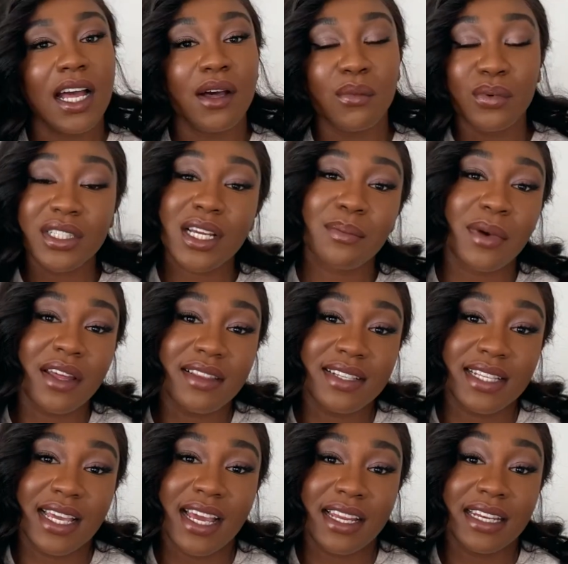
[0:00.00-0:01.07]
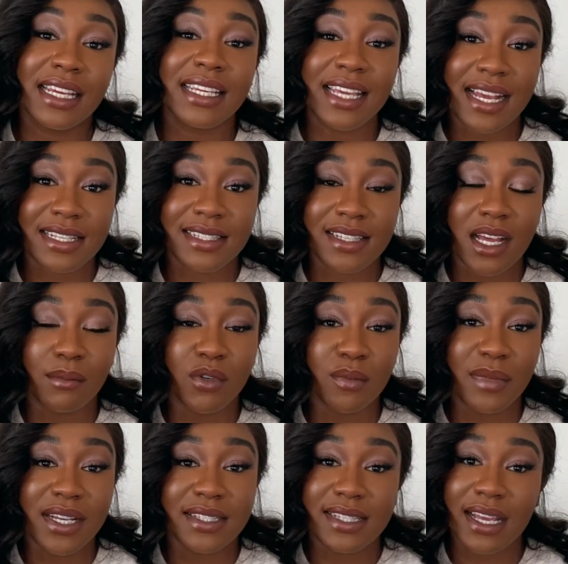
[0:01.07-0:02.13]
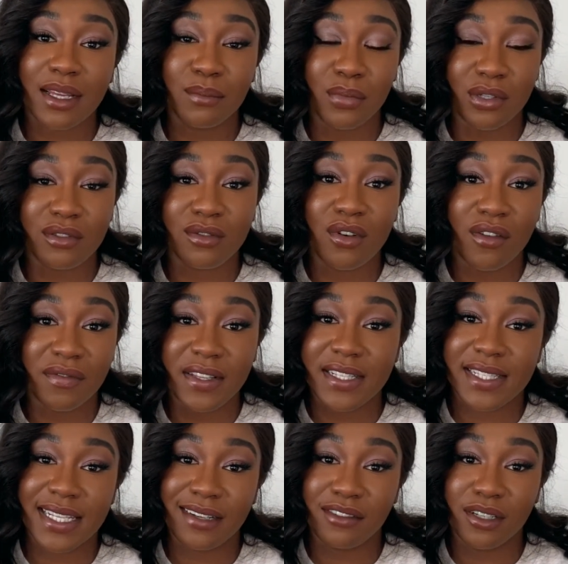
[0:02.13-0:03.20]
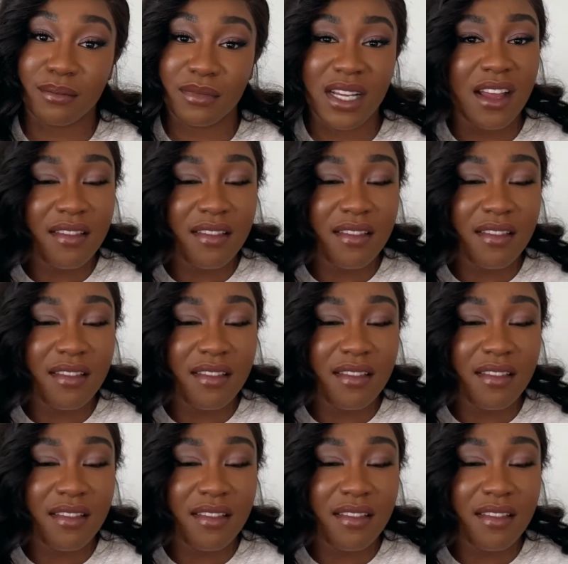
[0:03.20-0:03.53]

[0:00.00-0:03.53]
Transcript: Would I buy this again? Yes, I'm on my 2nd bottle of this serum.